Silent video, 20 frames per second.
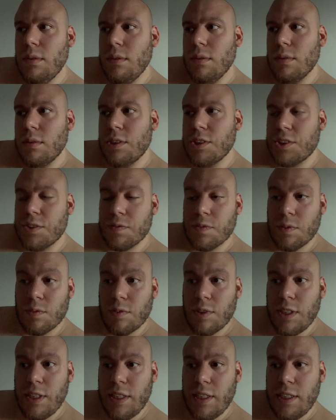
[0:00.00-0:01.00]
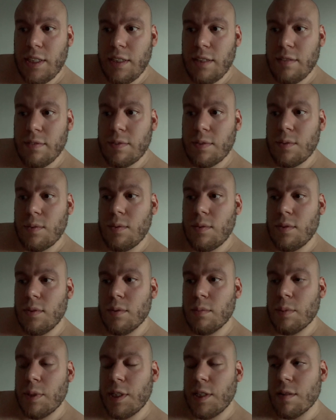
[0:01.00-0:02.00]
Christopher Reeve
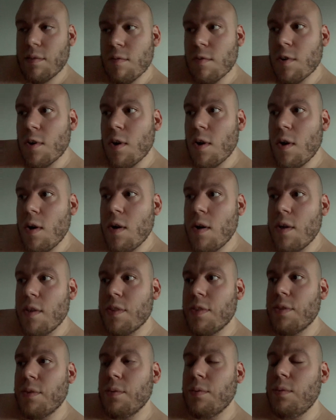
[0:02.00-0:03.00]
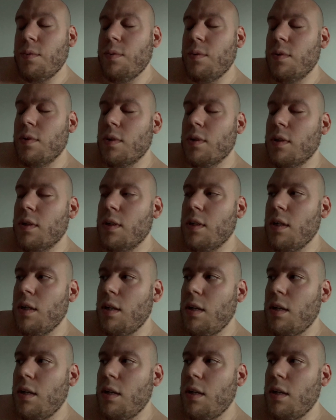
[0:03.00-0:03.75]
or Brandon Roth or